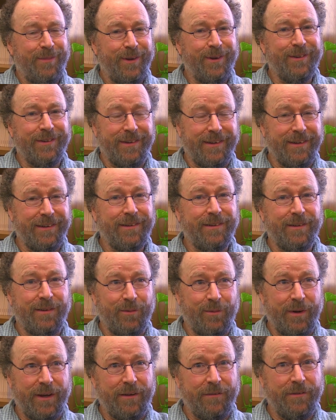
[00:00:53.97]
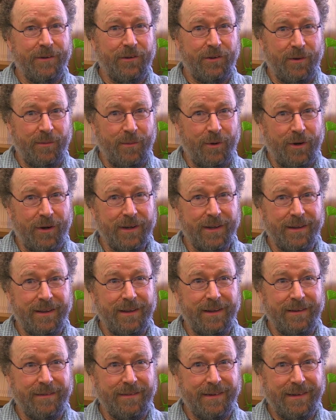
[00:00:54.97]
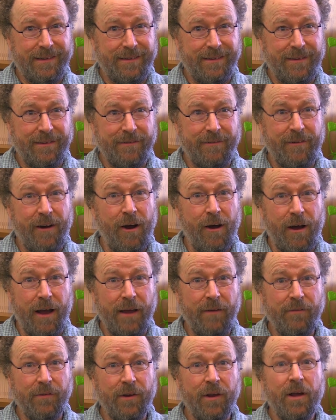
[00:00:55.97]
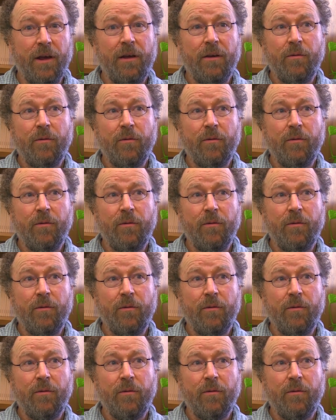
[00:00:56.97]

because this is the way efficient market theory is derived.